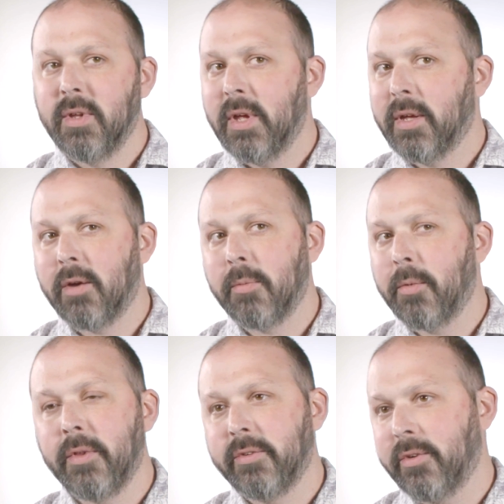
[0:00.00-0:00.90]
I can't
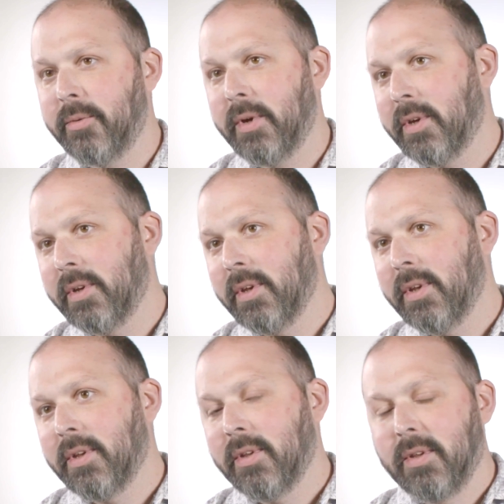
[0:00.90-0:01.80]
the 2 were.
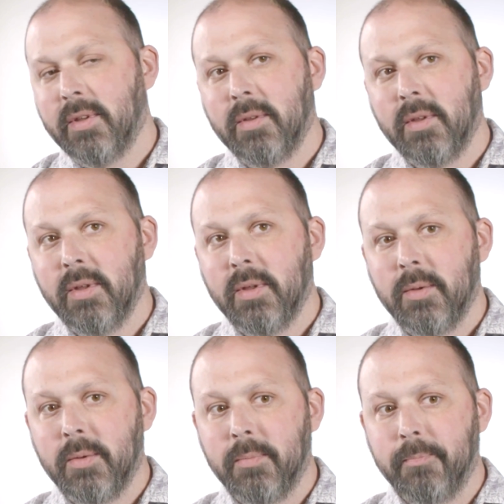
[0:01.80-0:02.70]

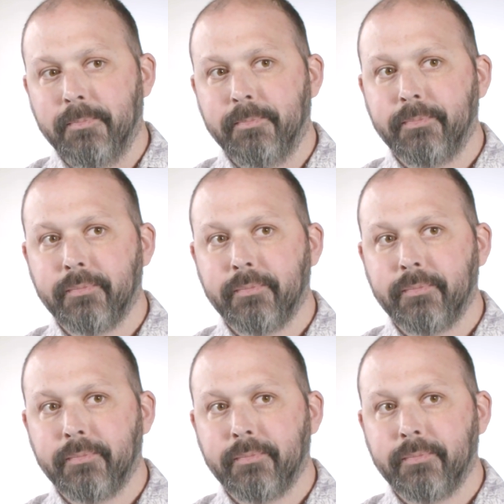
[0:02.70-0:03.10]
And